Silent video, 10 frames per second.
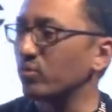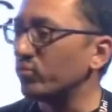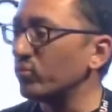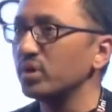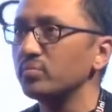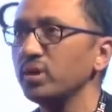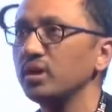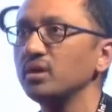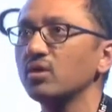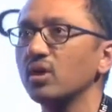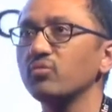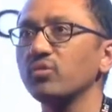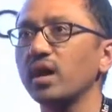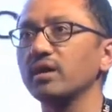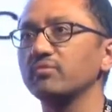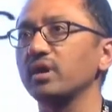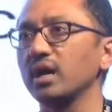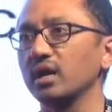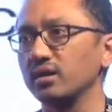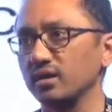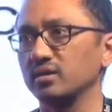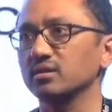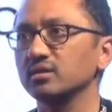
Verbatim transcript: would be of high fidelity,